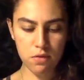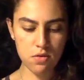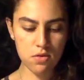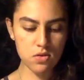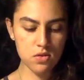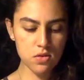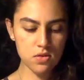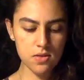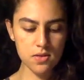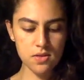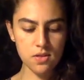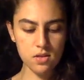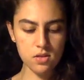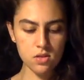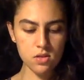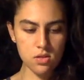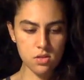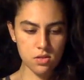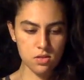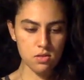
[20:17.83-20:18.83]

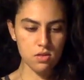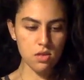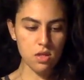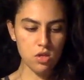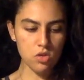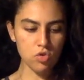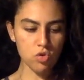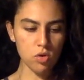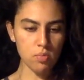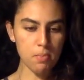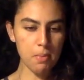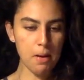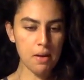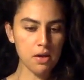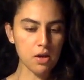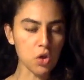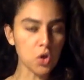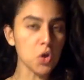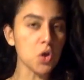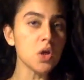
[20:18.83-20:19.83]
These are
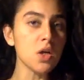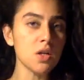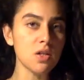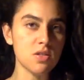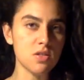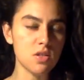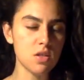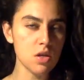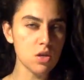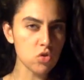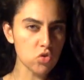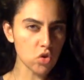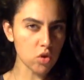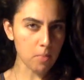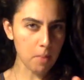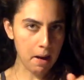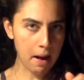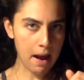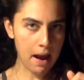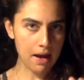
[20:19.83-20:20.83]
my goods. These are
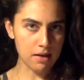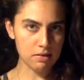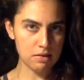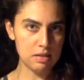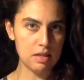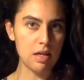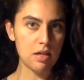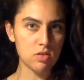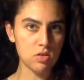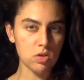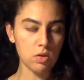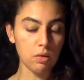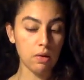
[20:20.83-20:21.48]
my assets.